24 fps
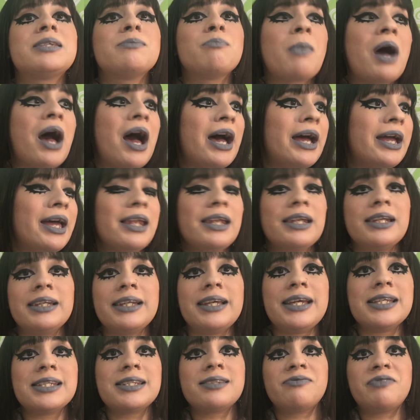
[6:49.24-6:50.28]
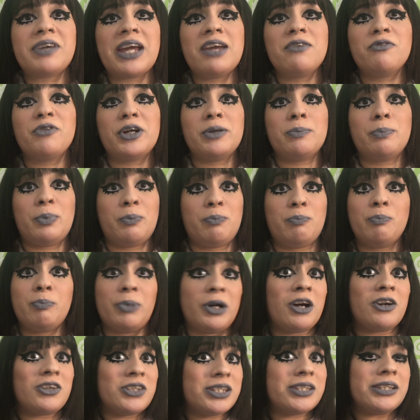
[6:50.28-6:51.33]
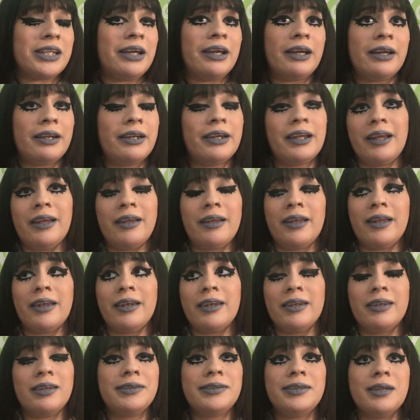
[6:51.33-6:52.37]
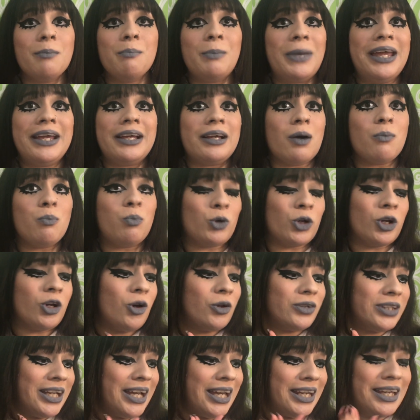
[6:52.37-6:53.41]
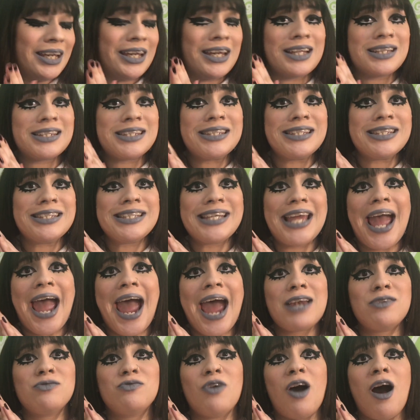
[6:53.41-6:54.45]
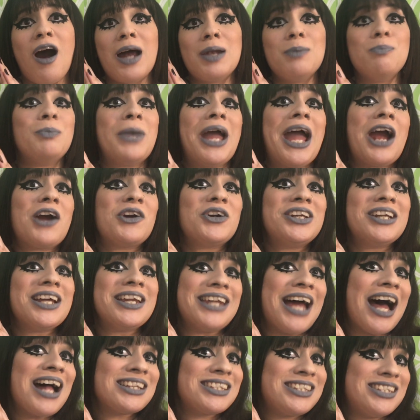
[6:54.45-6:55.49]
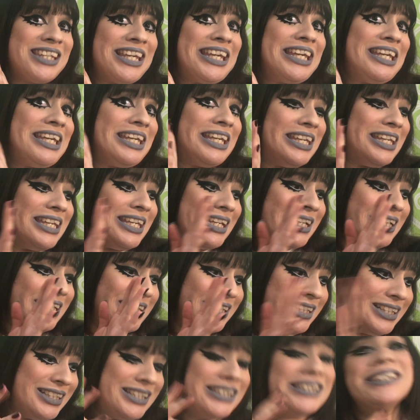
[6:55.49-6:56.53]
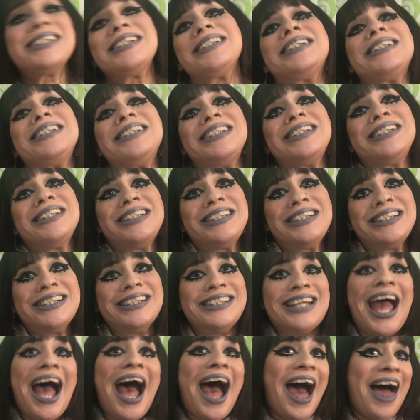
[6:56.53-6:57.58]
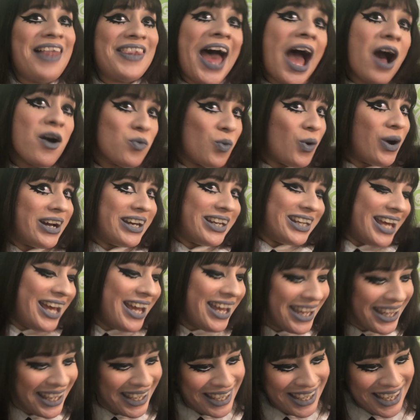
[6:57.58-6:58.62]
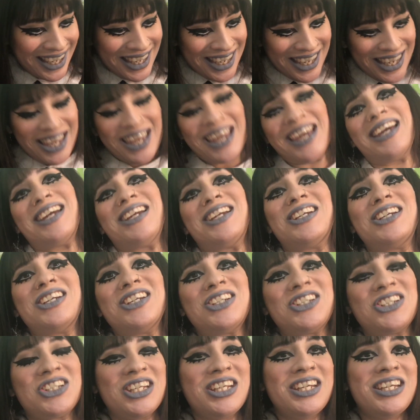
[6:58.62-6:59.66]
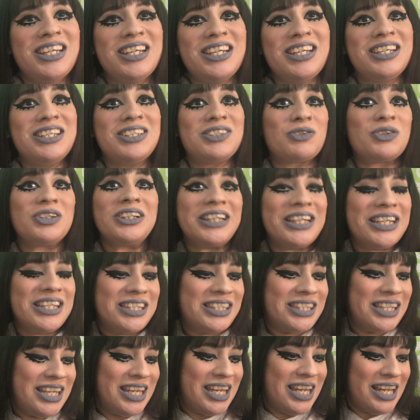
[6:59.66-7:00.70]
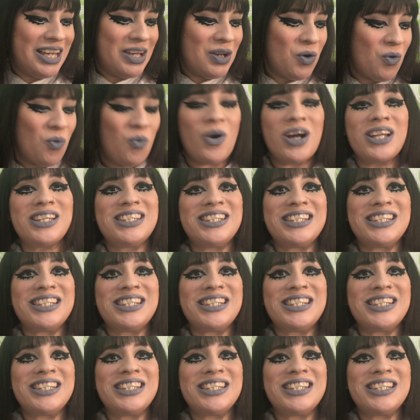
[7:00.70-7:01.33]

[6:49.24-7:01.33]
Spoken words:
my least favorite person in the makeup world, and it's Kat Von Married a Nazi. Yeah, that one. And she's releasing once